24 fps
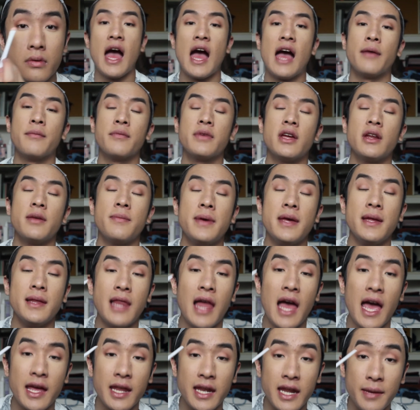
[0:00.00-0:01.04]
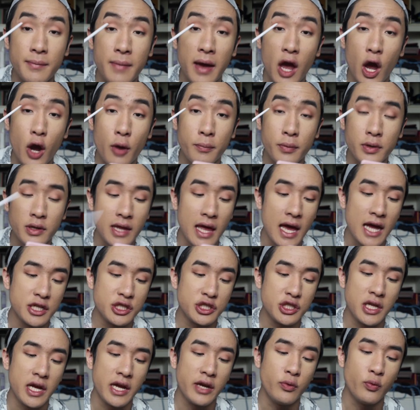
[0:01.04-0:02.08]
I'm going to be lining my upper
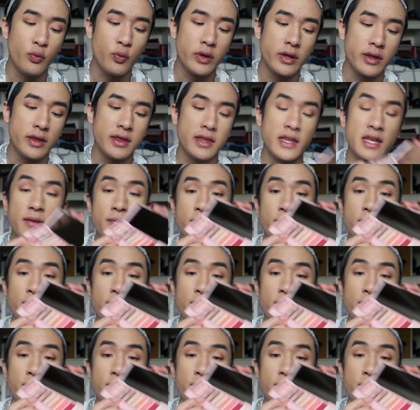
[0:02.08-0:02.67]
lash line with the